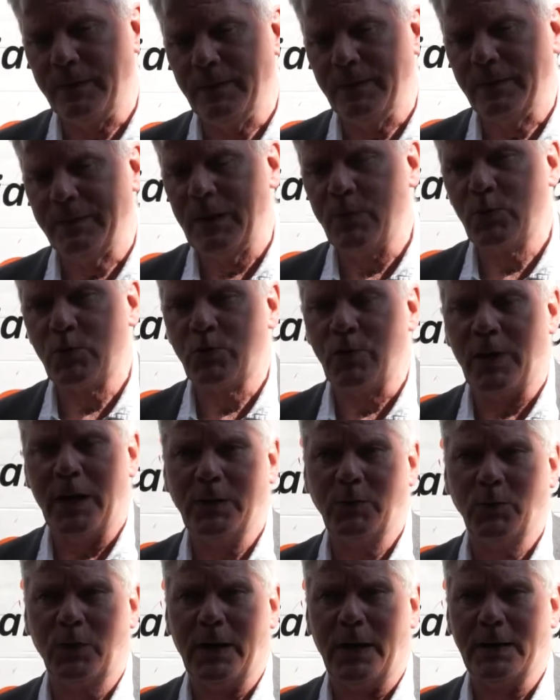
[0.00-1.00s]
They were trying
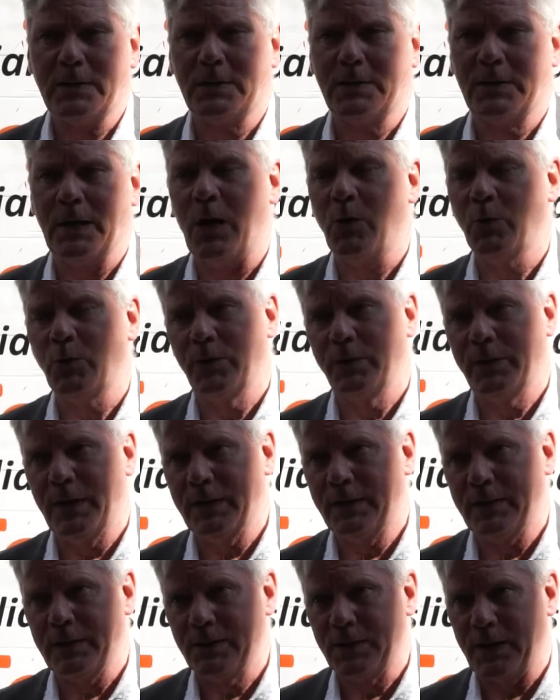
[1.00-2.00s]
to cast doubt on
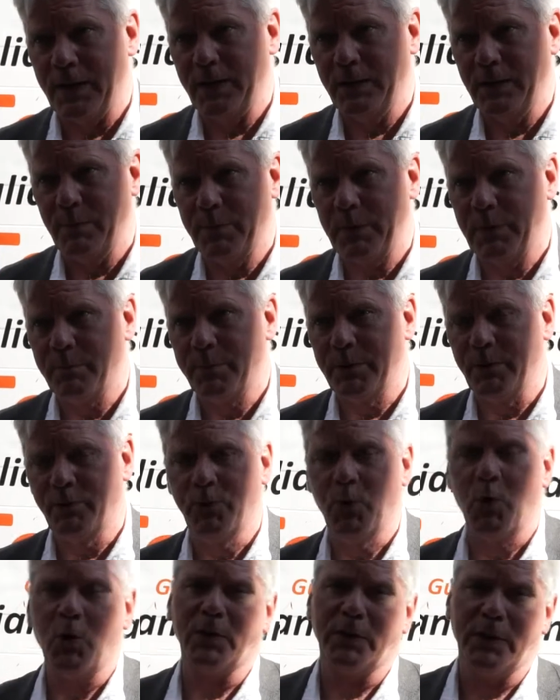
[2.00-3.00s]
that and saying that
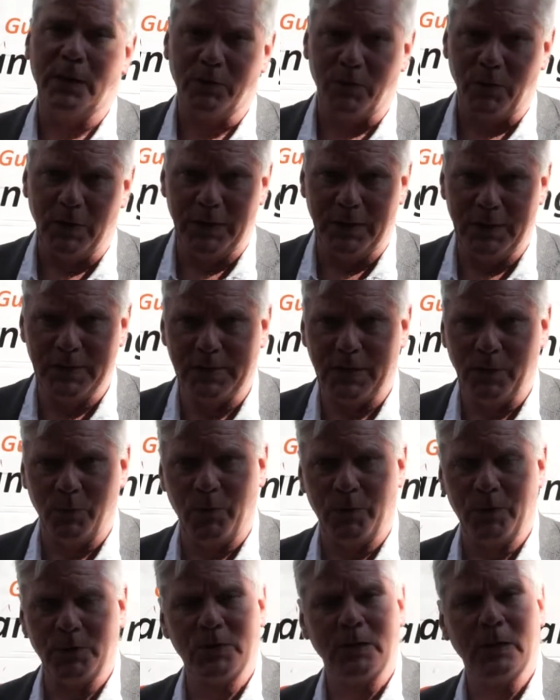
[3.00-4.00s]
before that release there
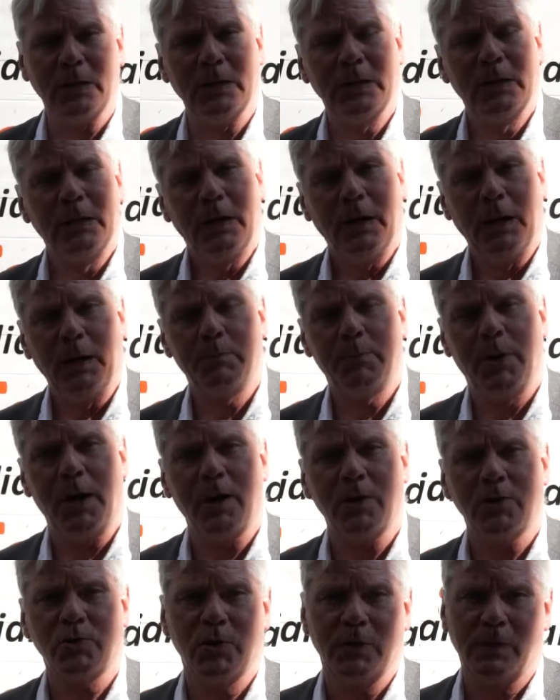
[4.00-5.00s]
was a
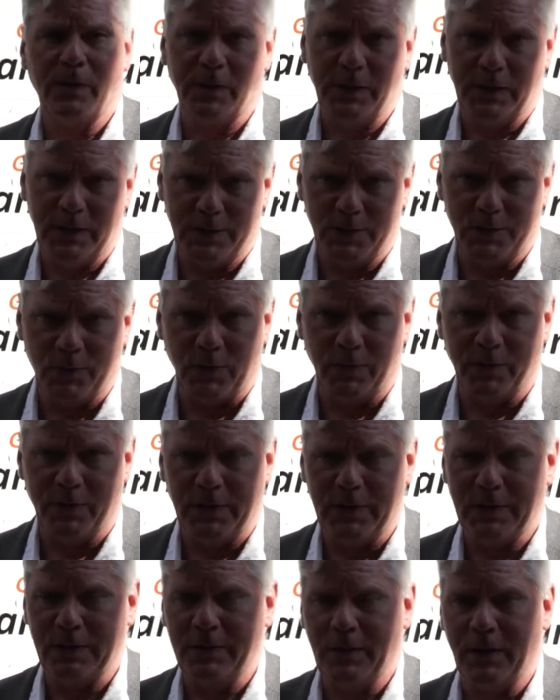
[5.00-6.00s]
partial release of
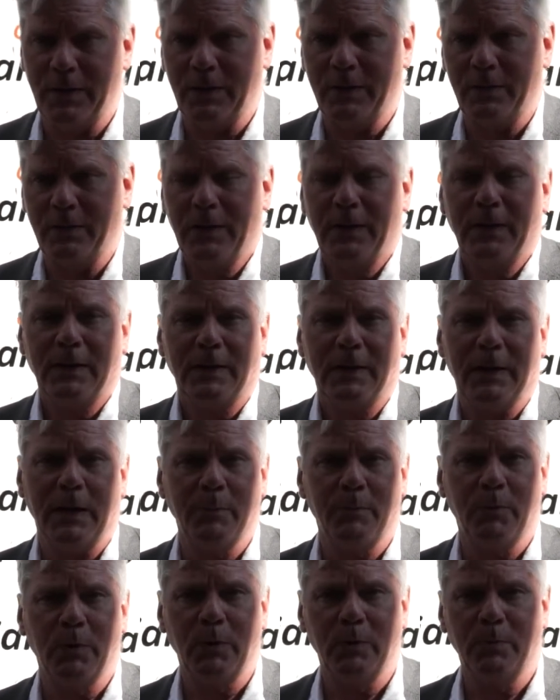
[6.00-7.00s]
the entire
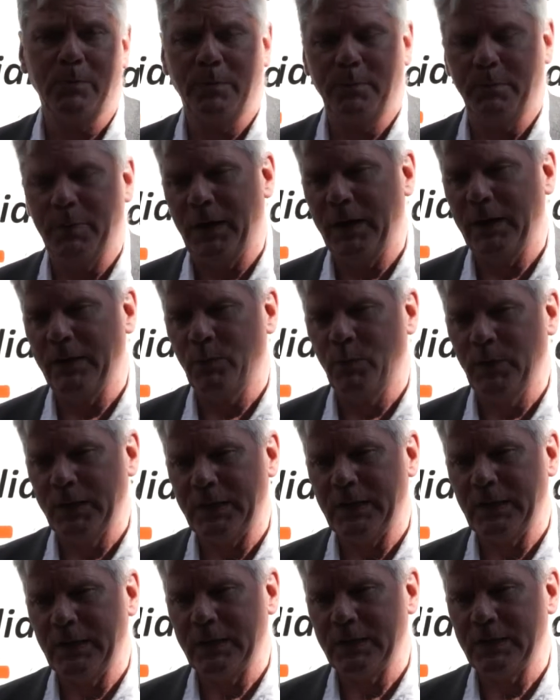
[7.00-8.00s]
cable by
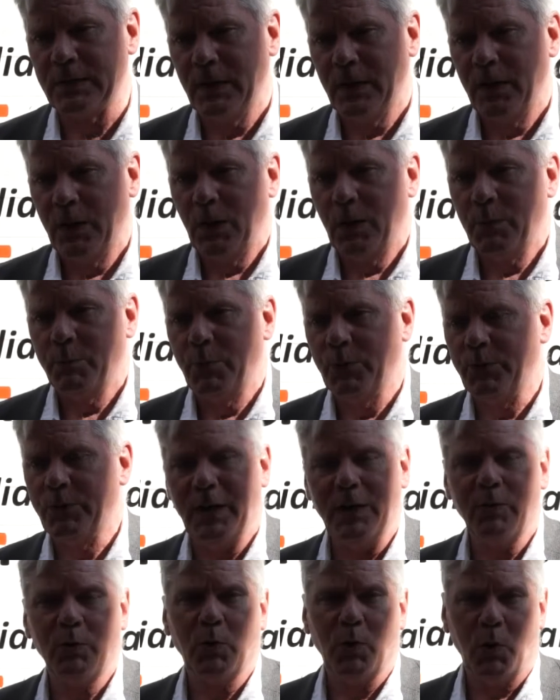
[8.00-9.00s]
WikiLeaks, but
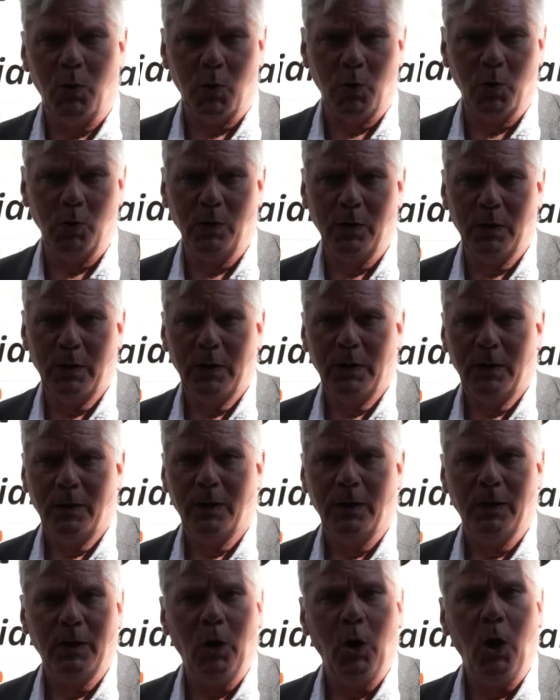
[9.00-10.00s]
they were all
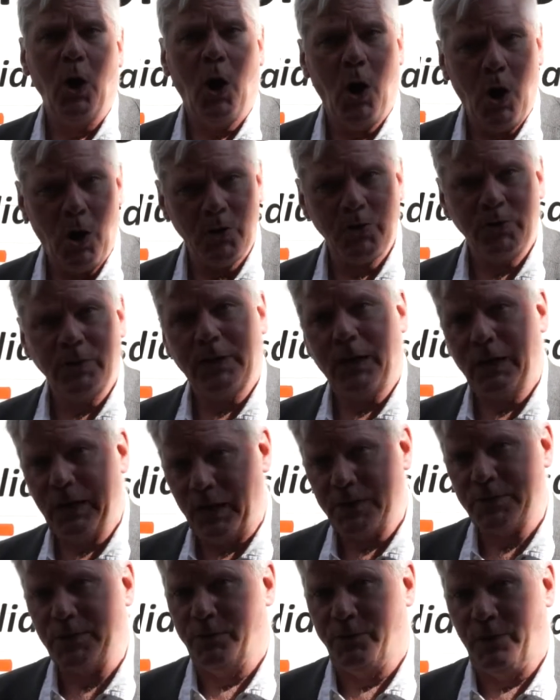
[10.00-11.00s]

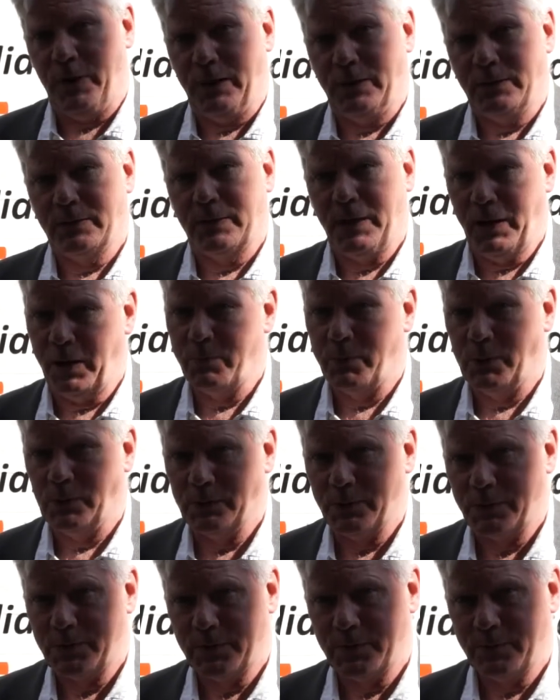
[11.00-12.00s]
unclassified
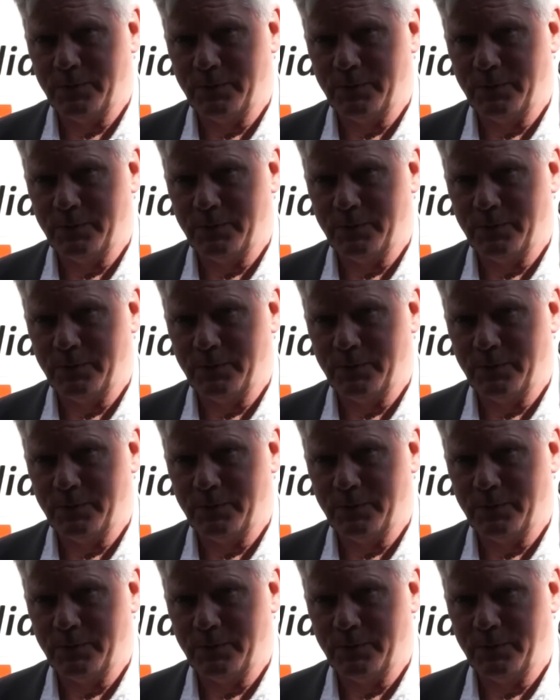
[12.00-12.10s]
cables.